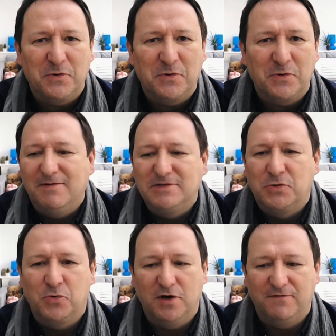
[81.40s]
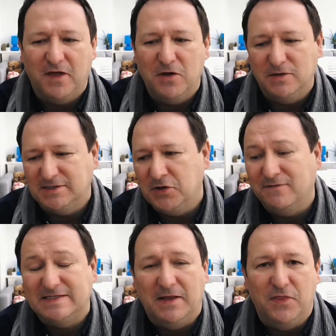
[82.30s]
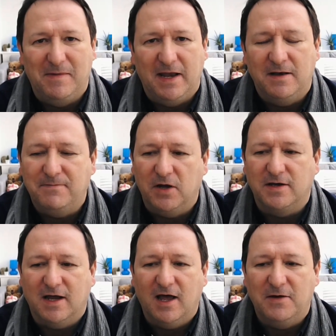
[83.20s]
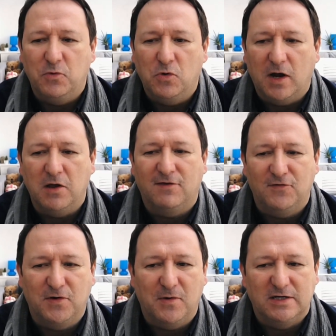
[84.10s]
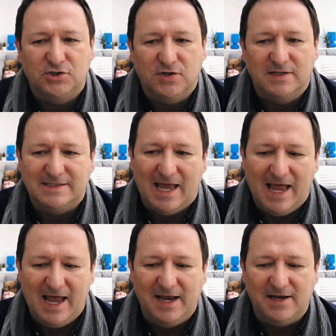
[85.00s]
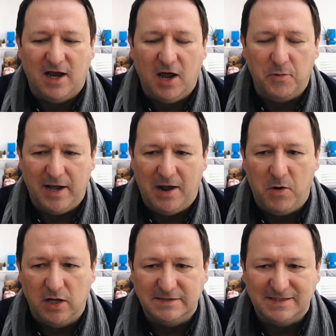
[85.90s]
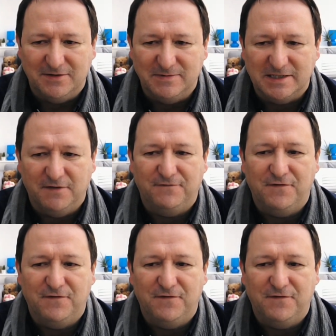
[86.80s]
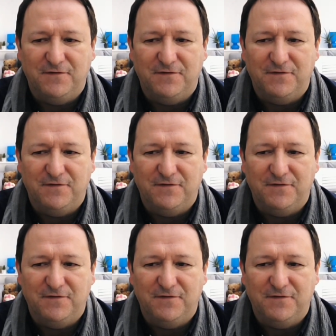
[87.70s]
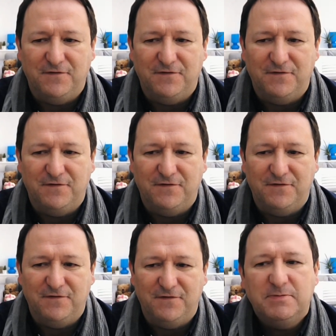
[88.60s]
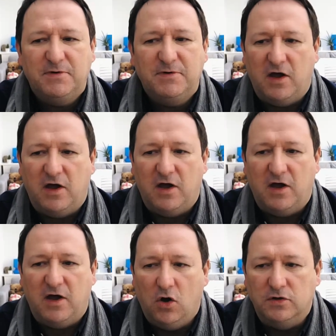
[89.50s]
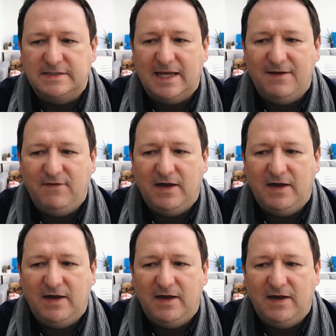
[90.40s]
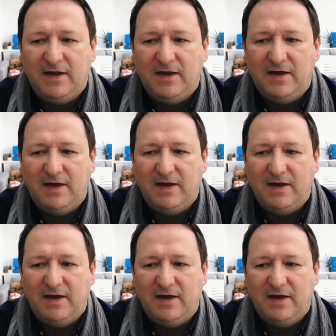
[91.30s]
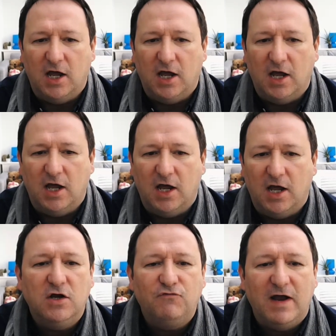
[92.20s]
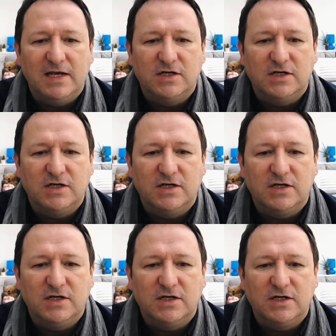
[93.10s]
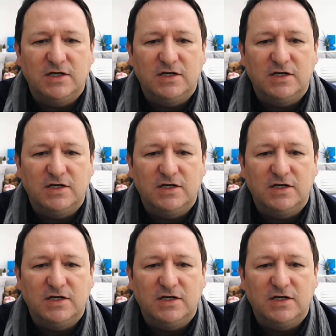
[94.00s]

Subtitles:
to all of those that have sent them in, but I will go through the questions and I will now answer them. So the first one is, I wanted some advice on saving and straightening a Photinia red robin.